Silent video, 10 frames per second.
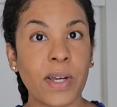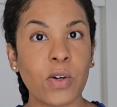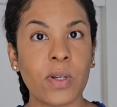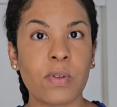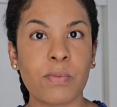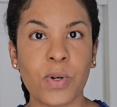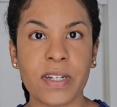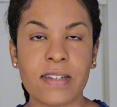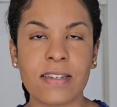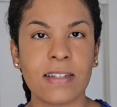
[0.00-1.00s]
I go in with more
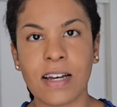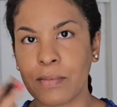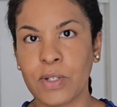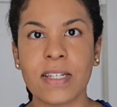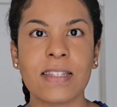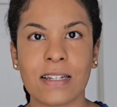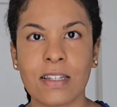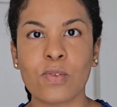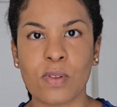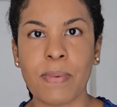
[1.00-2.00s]
concealer, I'm going to set
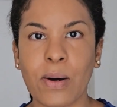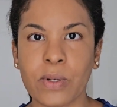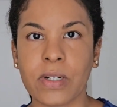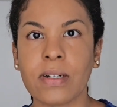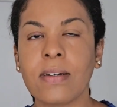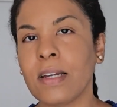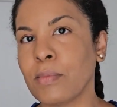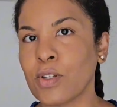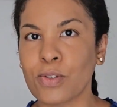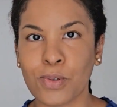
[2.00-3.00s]
this with powder, and I'm
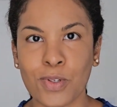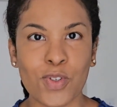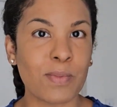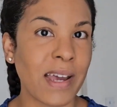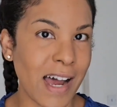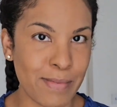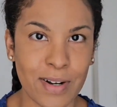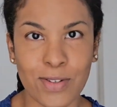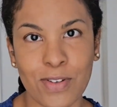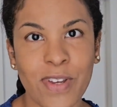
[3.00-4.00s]
also going to do my
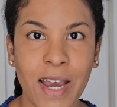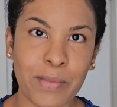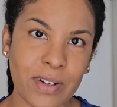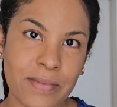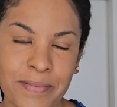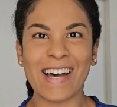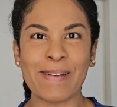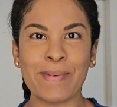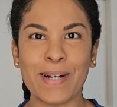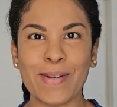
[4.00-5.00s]
eyebrows off camera.
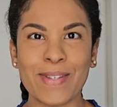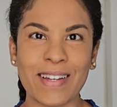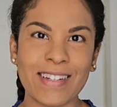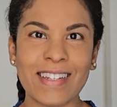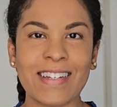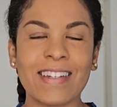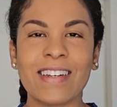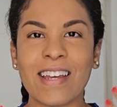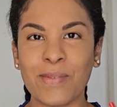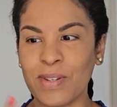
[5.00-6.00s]
Eyebrows are
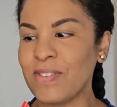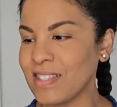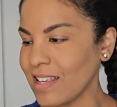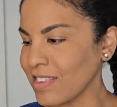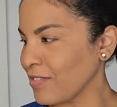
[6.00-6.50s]
done and we set the